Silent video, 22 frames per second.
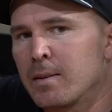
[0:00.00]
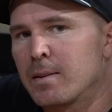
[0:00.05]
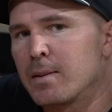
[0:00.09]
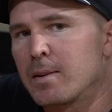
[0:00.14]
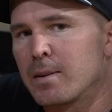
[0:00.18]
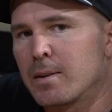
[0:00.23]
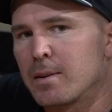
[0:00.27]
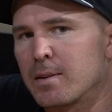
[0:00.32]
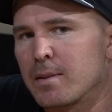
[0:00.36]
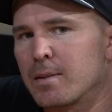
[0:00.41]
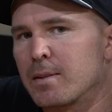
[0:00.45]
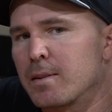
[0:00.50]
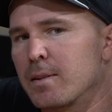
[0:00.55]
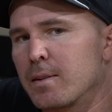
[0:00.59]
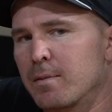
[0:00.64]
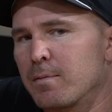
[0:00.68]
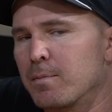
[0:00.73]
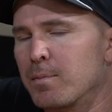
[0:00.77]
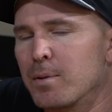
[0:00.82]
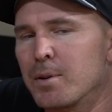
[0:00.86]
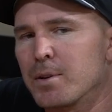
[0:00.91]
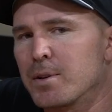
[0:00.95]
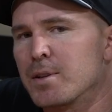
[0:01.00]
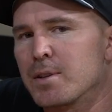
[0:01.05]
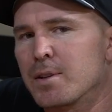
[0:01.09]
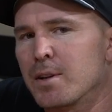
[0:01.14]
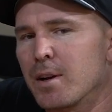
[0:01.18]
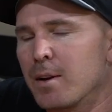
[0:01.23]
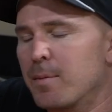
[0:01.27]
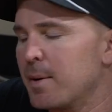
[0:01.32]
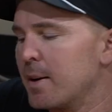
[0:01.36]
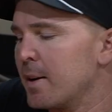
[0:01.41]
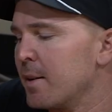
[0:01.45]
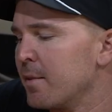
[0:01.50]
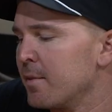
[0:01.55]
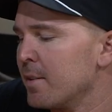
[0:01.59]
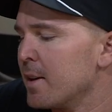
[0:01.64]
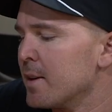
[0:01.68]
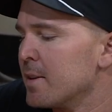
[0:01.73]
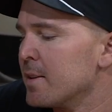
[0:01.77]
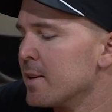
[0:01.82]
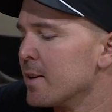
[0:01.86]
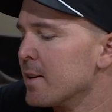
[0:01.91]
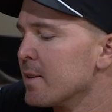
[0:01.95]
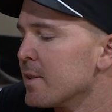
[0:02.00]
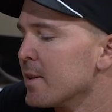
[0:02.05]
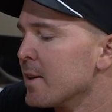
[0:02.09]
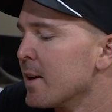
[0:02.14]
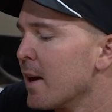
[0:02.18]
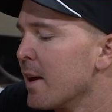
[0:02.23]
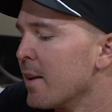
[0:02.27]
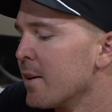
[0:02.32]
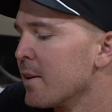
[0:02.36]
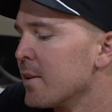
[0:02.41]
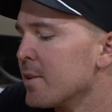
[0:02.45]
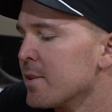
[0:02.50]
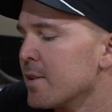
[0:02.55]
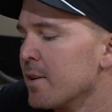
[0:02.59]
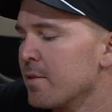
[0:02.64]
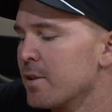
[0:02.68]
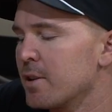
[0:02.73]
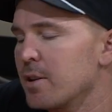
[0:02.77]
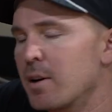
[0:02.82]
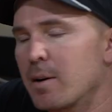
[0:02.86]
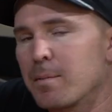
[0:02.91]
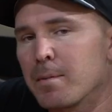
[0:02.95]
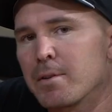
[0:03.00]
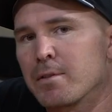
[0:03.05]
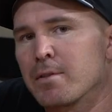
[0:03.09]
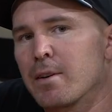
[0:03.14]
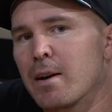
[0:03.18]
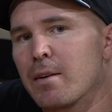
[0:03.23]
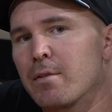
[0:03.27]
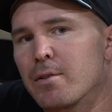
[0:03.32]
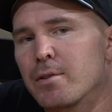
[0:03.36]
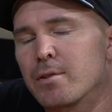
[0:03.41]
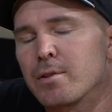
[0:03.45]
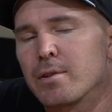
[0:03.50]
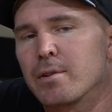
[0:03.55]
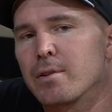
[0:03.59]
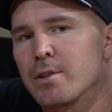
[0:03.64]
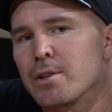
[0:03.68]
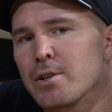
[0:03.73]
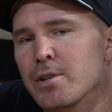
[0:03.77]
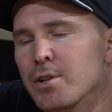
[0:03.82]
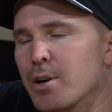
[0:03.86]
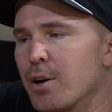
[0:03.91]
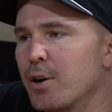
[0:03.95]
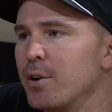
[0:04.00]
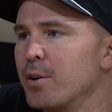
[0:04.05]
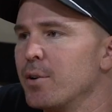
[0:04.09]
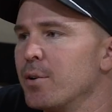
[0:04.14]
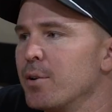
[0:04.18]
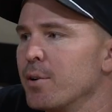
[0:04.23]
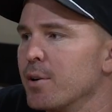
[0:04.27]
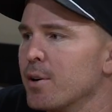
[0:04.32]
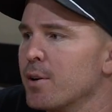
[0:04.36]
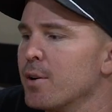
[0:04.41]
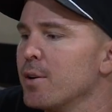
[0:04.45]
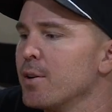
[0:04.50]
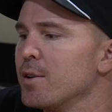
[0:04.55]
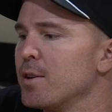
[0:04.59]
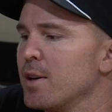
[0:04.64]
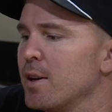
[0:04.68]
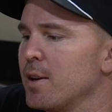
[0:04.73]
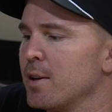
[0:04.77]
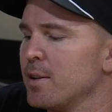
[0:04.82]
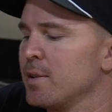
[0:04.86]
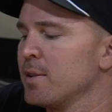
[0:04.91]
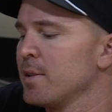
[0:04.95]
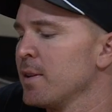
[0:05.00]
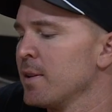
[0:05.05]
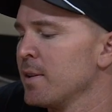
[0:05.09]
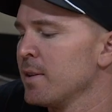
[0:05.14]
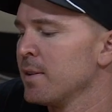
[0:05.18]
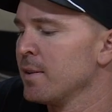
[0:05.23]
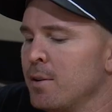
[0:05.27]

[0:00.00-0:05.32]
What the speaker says: I've put so many of these things together because every time I travel to a show or a contest